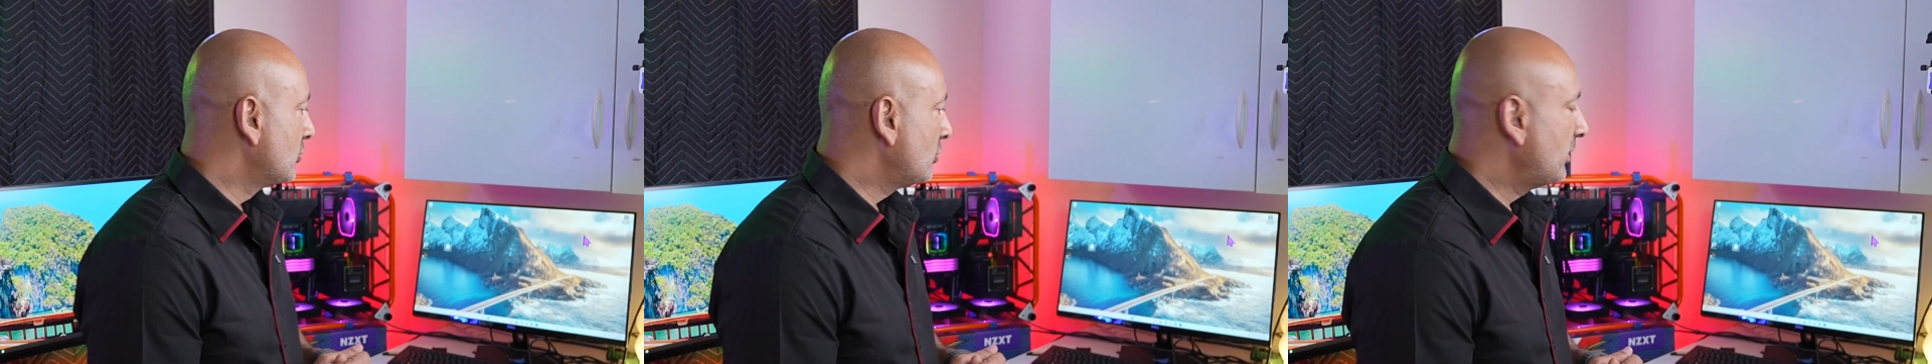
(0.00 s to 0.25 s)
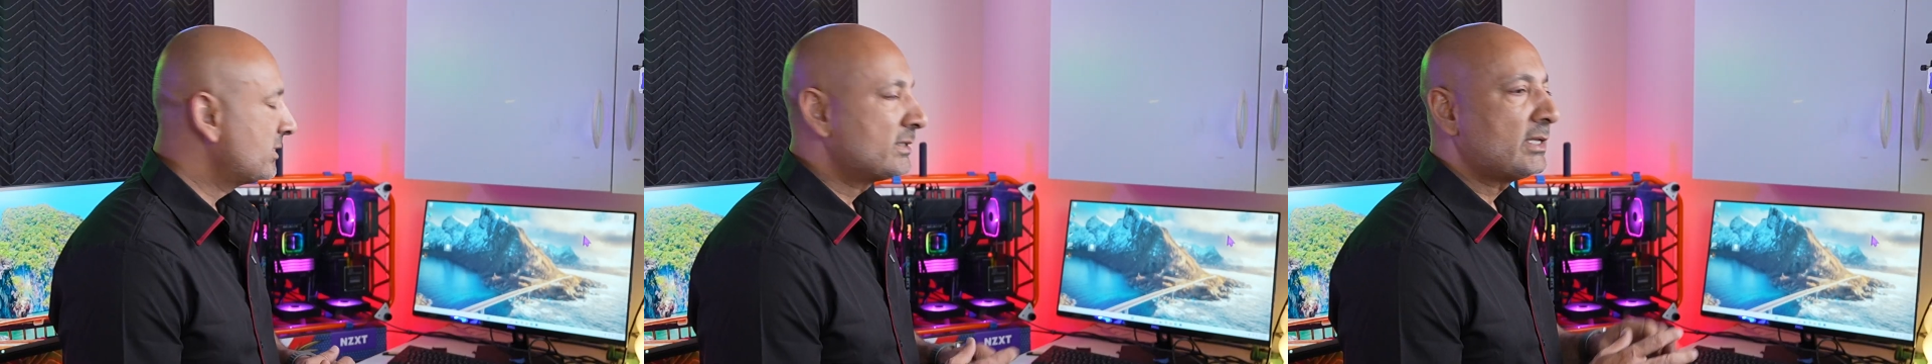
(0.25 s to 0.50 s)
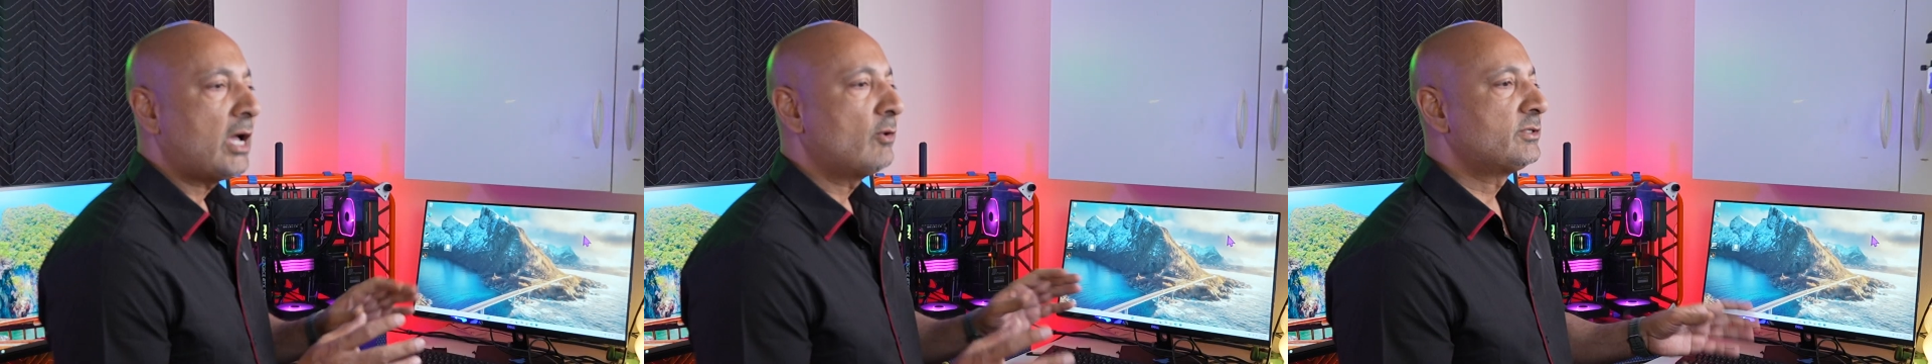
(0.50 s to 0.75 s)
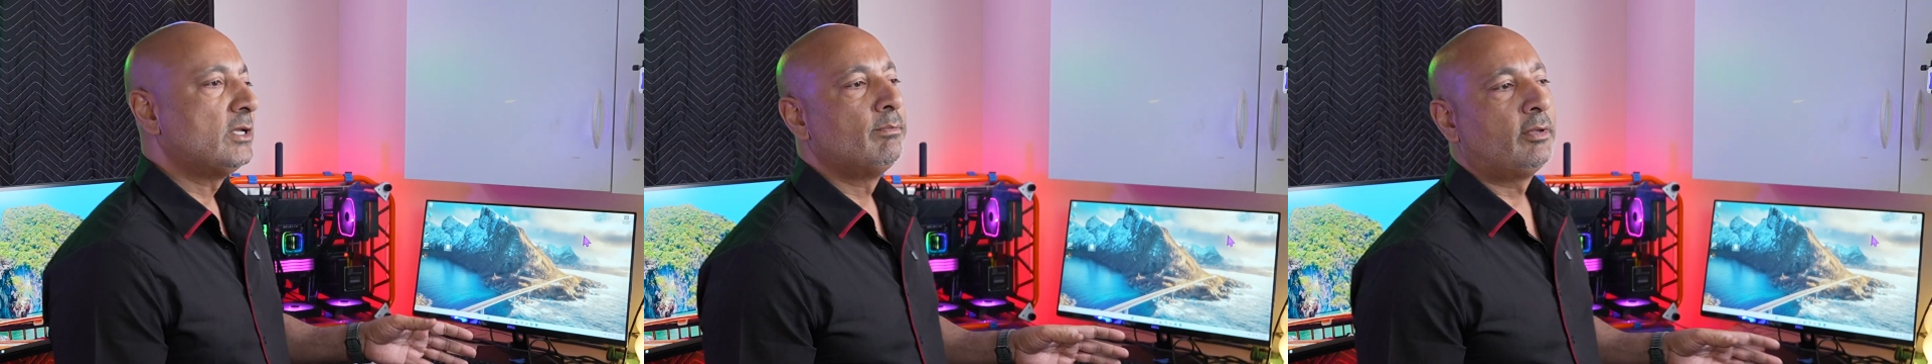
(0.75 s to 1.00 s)
So this is
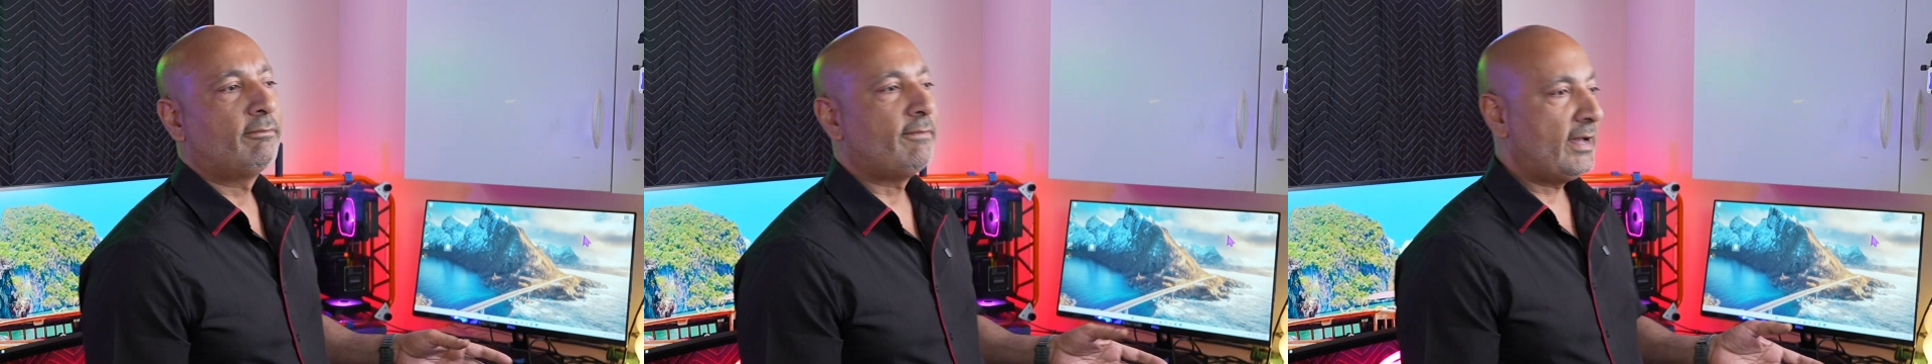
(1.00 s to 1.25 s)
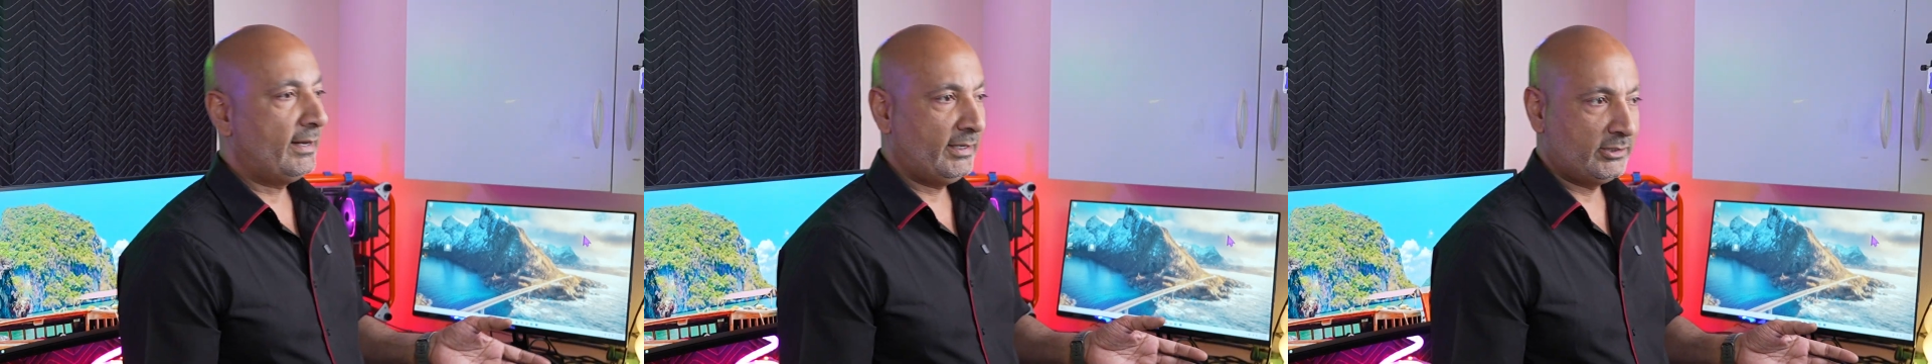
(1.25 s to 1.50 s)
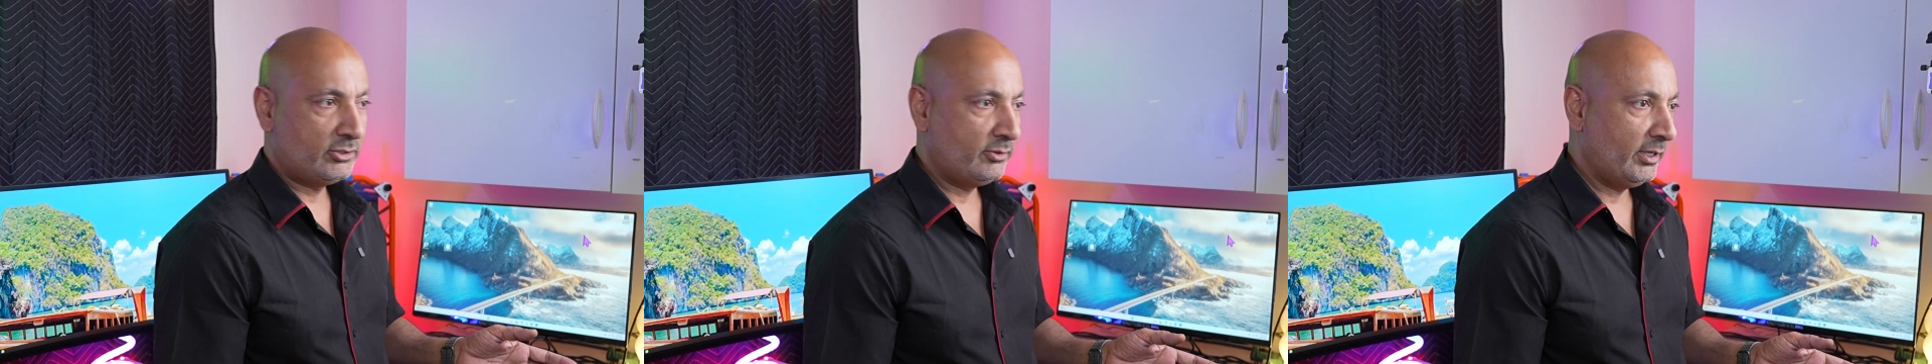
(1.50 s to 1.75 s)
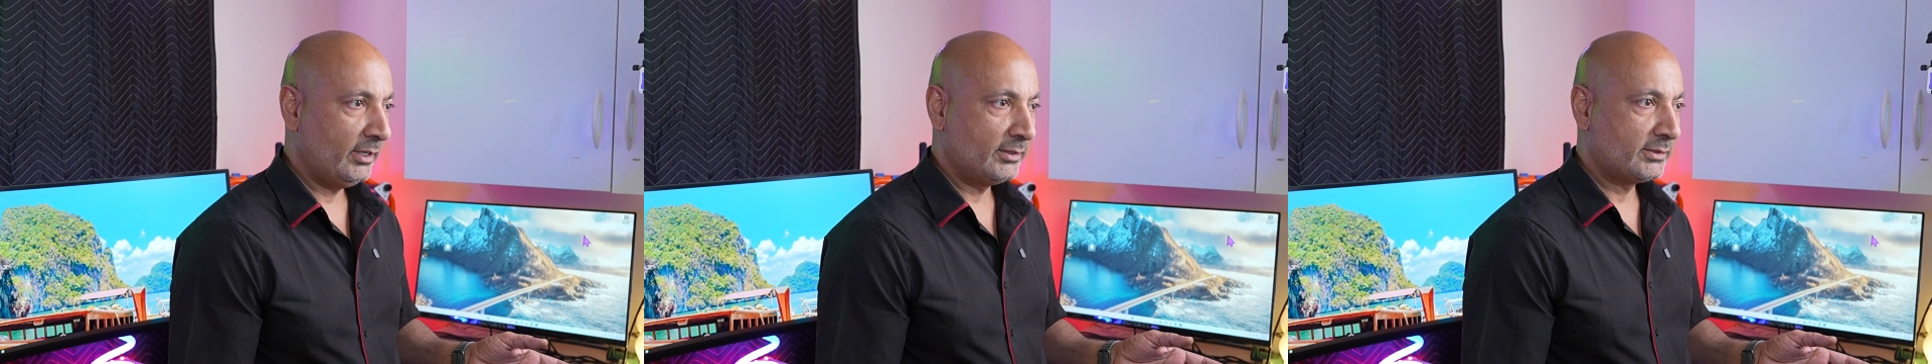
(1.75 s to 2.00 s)
how simple file
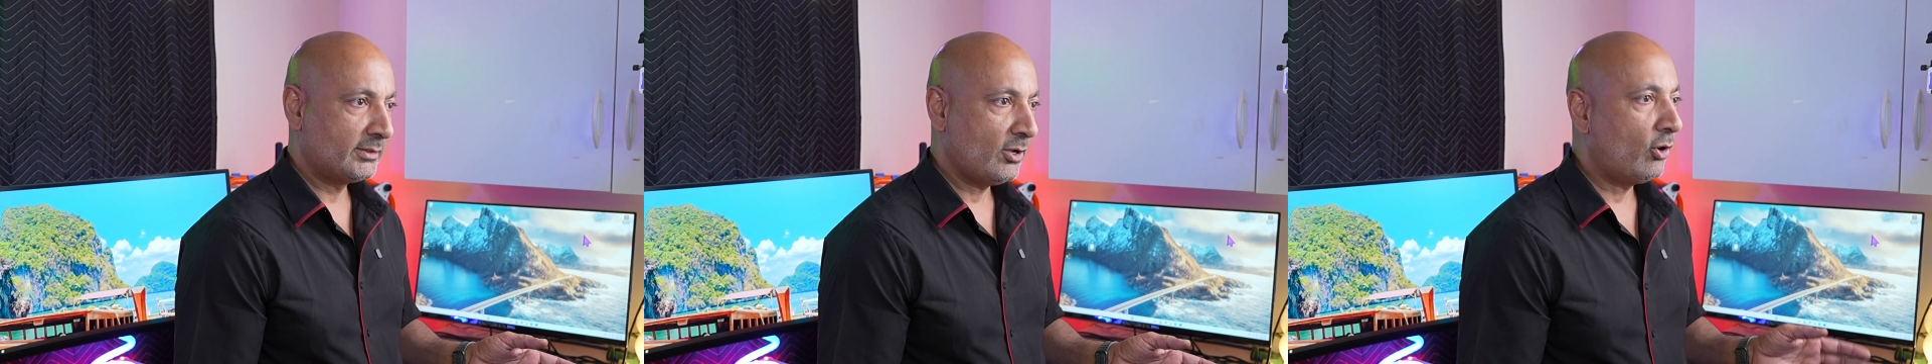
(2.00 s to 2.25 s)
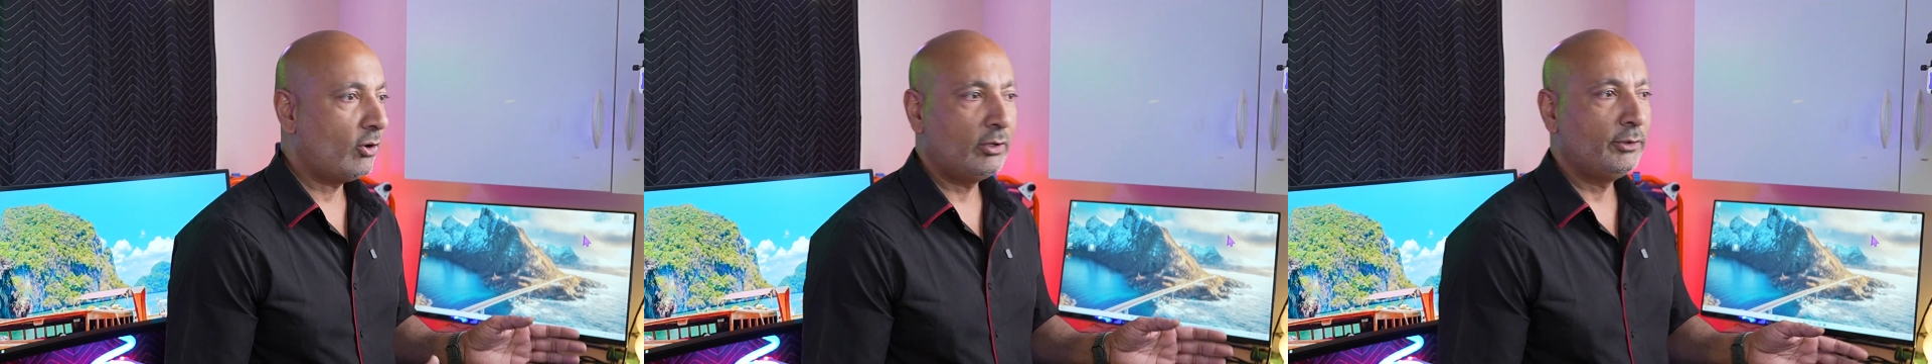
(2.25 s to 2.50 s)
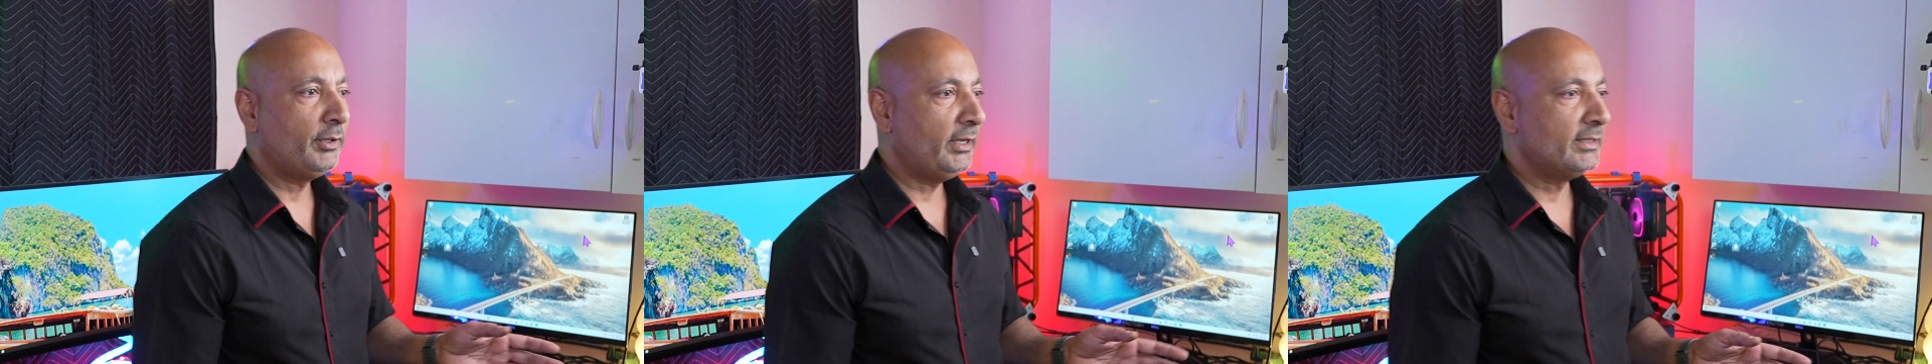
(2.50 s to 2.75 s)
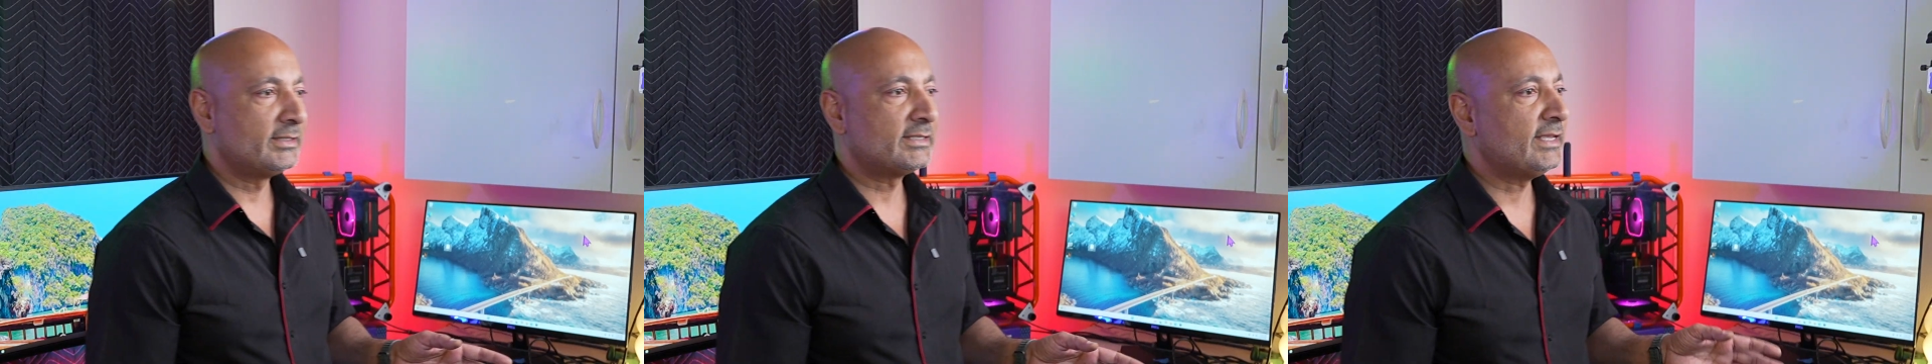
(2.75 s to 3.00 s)
history is. All you
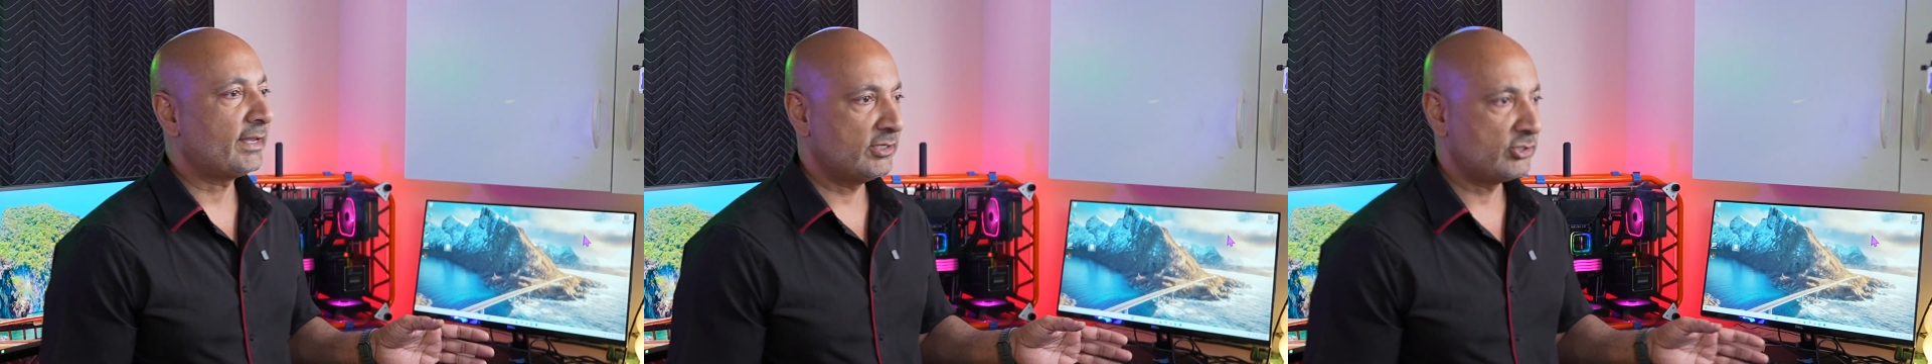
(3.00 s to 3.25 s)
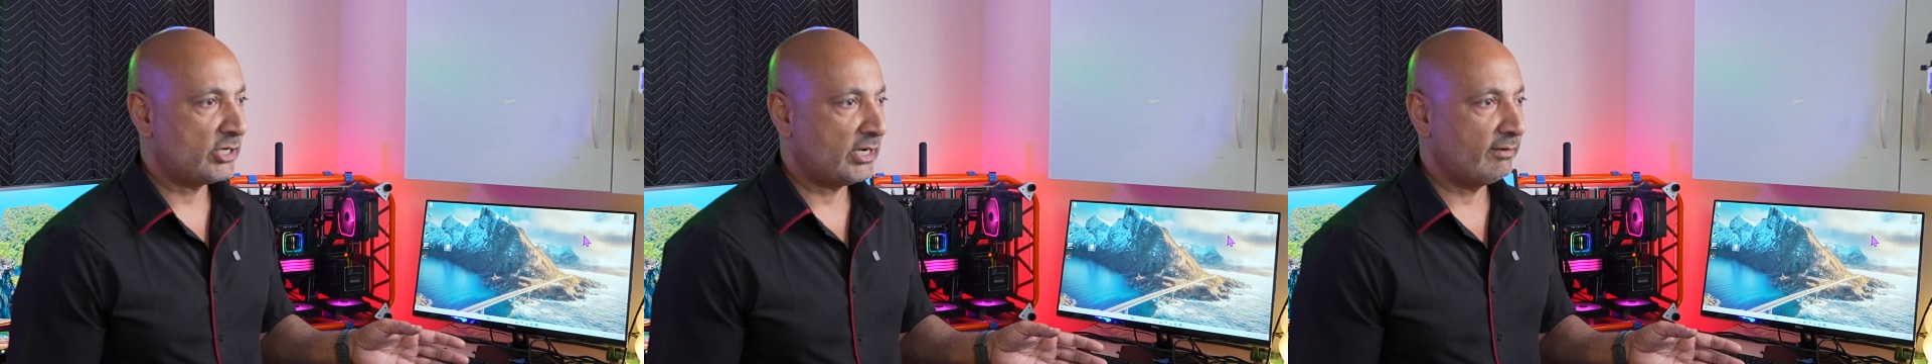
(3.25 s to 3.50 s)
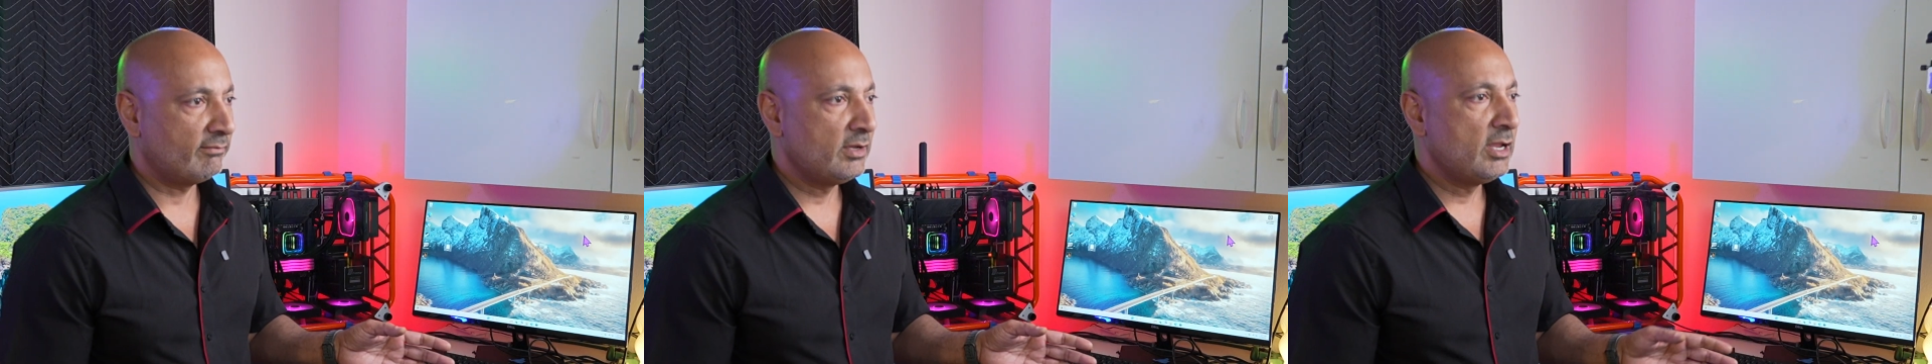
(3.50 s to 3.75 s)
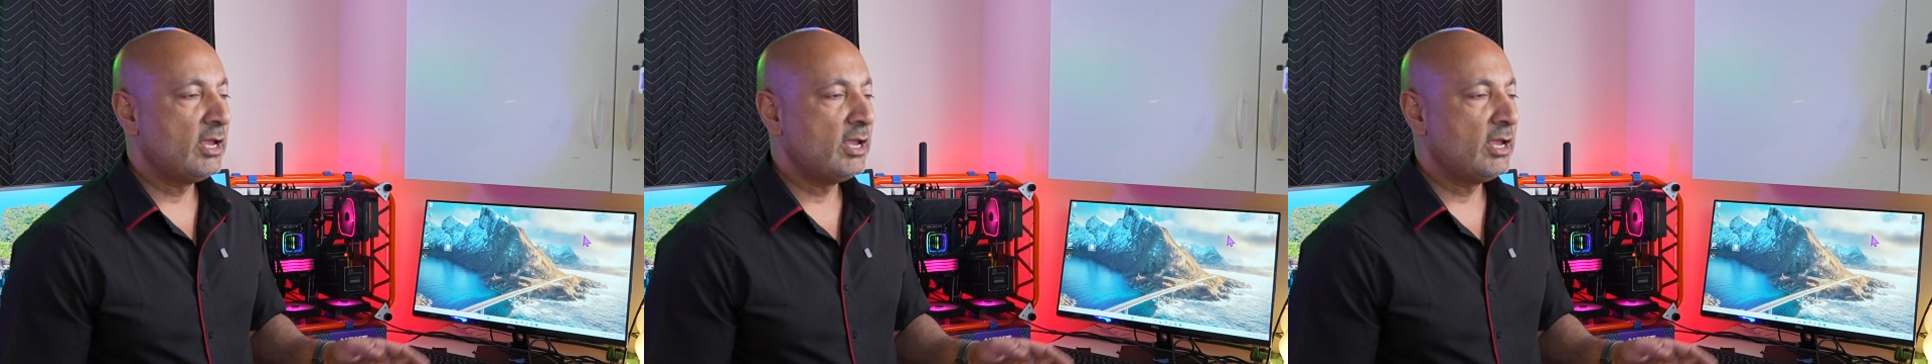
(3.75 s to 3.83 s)
need is a second drive.